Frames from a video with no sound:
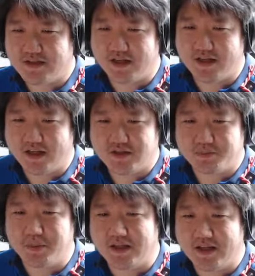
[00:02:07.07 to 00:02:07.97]
and then
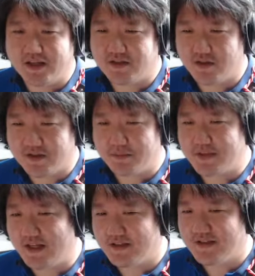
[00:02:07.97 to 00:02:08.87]
speed as your
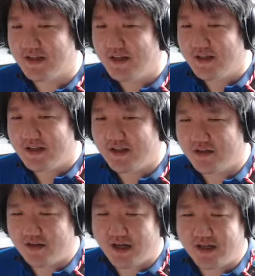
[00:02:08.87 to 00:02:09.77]
substats.
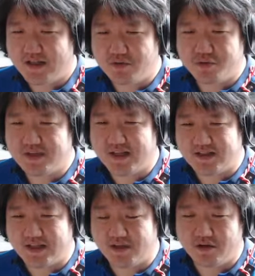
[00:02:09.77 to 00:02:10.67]
The other two
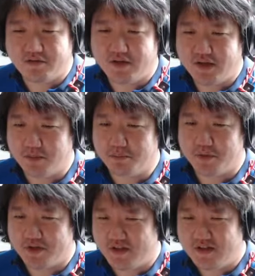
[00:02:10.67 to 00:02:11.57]
stats are not really
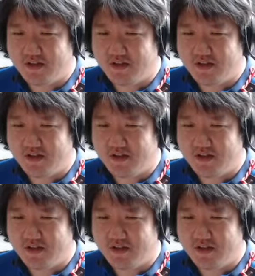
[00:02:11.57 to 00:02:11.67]
important